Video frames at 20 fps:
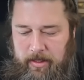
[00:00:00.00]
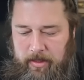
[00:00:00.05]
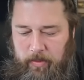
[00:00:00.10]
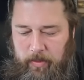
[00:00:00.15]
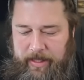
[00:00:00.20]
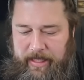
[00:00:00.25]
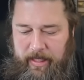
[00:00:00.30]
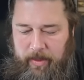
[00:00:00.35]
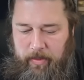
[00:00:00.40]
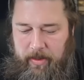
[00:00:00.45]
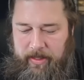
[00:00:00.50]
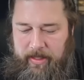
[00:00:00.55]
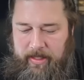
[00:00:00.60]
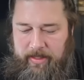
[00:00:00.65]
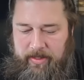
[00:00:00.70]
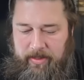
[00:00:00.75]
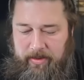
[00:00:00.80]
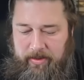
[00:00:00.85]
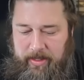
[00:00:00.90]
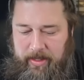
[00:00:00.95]
one of
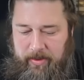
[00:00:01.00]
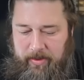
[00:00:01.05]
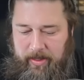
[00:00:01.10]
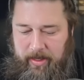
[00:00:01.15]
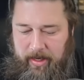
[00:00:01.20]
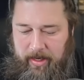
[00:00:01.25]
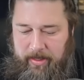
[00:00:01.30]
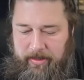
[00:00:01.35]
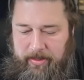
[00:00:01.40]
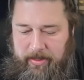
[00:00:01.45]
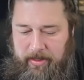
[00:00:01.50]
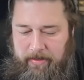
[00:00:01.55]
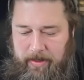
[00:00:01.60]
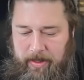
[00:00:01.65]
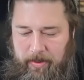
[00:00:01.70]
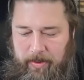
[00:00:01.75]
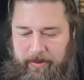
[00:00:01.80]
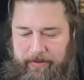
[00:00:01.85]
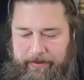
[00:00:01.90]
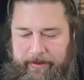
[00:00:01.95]
these Yu-Gi-Oh cards to
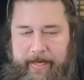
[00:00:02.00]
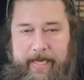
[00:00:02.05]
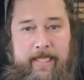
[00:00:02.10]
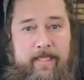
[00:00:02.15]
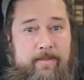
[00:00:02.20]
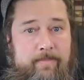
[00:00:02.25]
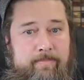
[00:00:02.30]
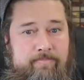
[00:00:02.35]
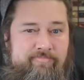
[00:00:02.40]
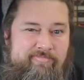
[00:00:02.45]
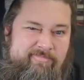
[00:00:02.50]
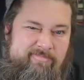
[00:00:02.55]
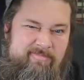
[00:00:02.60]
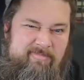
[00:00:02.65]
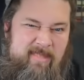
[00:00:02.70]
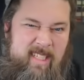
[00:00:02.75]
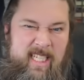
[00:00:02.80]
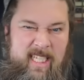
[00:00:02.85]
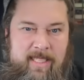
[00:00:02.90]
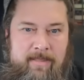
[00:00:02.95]
be worth like
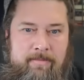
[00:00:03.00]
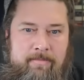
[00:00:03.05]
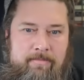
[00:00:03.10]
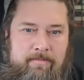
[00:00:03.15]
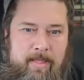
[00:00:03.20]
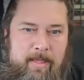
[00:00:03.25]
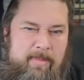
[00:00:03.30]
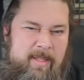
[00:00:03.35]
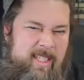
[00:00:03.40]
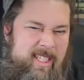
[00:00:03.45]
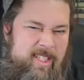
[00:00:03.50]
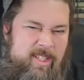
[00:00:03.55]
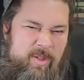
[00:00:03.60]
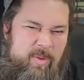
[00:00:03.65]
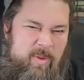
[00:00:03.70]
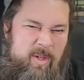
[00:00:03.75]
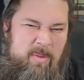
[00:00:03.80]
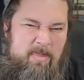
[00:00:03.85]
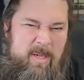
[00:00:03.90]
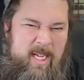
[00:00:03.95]
maybe like
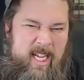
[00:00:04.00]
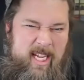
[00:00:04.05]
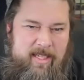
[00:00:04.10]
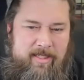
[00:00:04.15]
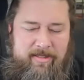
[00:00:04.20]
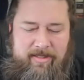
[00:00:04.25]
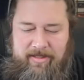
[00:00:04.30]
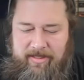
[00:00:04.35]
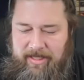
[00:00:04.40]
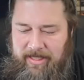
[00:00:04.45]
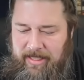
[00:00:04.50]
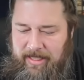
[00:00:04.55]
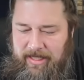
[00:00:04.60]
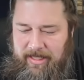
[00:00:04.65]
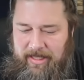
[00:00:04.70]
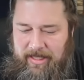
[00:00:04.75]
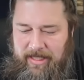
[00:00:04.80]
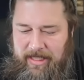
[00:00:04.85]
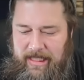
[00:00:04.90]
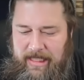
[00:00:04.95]
$200.
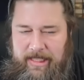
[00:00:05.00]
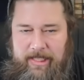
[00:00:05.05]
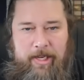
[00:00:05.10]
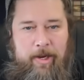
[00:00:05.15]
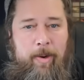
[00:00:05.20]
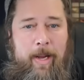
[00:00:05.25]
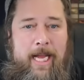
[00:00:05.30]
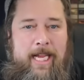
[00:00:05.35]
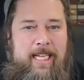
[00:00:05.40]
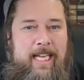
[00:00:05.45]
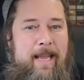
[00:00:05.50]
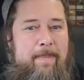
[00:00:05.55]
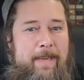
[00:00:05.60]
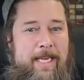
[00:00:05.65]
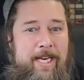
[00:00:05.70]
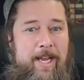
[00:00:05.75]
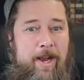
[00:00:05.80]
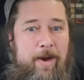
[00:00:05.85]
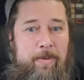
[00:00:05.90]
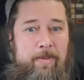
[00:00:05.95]
So let
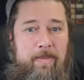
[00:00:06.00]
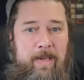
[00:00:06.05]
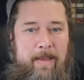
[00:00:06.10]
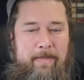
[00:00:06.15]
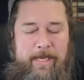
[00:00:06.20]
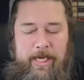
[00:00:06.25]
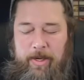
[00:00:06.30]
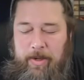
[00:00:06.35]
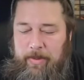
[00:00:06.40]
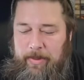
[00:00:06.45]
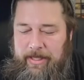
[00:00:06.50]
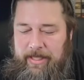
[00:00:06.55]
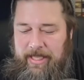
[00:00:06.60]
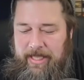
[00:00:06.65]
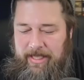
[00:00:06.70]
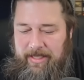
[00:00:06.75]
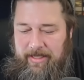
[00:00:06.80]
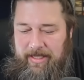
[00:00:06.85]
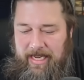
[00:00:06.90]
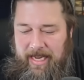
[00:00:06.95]
me know. Let me know in
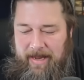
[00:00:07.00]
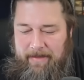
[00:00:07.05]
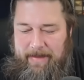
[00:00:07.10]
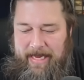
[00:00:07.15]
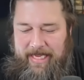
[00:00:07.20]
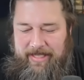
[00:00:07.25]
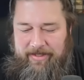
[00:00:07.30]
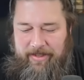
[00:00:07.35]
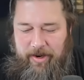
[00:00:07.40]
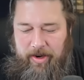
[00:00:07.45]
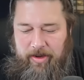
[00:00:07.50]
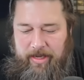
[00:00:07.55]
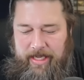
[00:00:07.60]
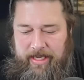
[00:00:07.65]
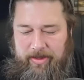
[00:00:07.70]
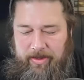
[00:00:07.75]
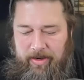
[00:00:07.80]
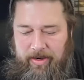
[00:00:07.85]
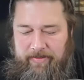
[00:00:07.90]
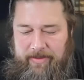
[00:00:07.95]
the comments. Are
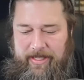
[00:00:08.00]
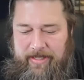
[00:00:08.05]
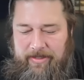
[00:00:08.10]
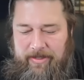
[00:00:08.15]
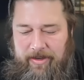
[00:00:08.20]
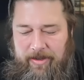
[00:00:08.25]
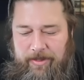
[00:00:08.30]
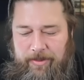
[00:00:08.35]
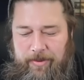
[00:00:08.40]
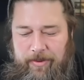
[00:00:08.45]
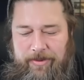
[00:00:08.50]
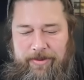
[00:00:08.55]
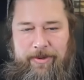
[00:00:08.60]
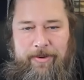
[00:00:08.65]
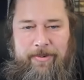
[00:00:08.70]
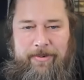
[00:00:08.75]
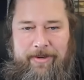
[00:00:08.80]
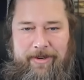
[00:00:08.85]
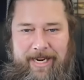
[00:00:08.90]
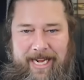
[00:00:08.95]
either of these cards worth
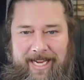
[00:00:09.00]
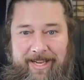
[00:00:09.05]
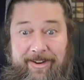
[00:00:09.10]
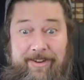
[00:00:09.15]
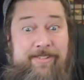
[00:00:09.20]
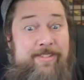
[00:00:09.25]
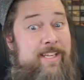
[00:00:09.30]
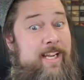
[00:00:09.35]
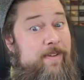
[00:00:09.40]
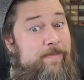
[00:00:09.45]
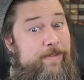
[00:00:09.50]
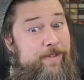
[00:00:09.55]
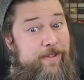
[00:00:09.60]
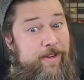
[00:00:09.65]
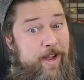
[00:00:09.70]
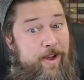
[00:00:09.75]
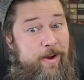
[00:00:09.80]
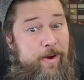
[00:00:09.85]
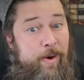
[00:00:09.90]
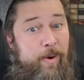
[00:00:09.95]
$200? If
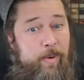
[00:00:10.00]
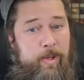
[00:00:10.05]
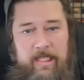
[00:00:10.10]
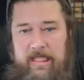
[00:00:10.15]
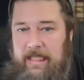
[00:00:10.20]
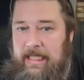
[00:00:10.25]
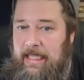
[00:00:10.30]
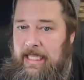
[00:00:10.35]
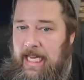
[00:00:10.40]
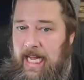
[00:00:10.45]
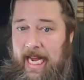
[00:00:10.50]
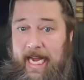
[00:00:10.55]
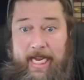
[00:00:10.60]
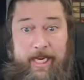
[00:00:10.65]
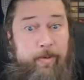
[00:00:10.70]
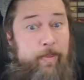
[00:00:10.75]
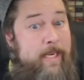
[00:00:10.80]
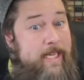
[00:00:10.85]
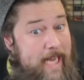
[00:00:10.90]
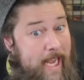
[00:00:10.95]
so, I
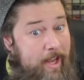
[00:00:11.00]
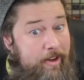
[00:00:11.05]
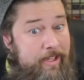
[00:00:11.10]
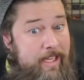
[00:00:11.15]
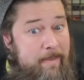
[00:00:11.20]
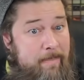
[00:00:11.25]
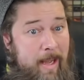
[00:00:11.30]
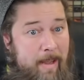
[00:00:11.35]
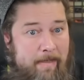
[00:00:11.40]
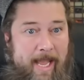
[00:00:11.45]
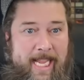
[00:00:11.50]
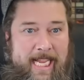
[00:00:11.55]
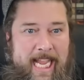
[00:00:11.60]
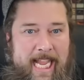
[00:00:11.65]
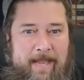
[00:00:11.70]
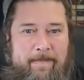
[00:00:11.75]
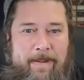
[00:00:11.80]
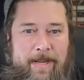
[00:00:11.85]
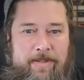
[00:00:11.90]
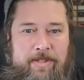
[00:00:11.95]
think we nailed it by buying
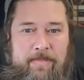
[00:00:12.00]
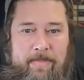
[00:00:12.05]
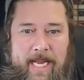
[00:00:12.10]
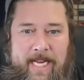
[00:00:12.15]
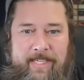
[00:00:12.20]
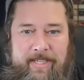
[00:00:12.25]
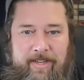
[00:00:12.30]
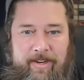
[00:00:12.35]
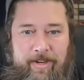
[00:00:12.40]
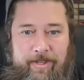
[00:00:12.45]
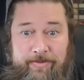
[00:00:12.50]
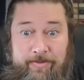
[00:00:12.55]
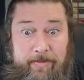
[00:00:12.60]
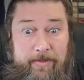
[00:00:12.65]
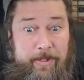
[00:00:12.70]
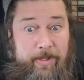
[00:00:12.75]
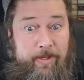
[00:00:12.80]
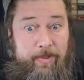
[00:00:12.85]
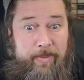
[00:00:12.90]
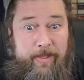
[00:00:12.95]
8 pounds of Magic cards
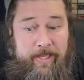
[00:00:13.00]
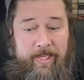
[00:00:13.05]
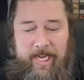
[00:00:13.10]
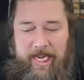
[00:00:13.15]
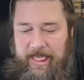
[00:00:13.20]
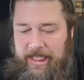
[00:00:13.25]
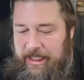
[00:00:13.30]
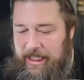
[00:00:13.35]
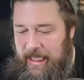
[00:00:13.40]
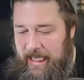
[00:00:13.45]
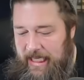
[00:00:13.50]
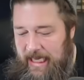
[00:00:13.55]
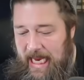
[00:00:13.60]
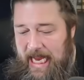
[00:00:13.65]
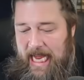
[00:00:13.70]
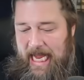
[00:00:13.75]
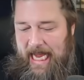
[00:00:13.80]
from a Goodwill auction.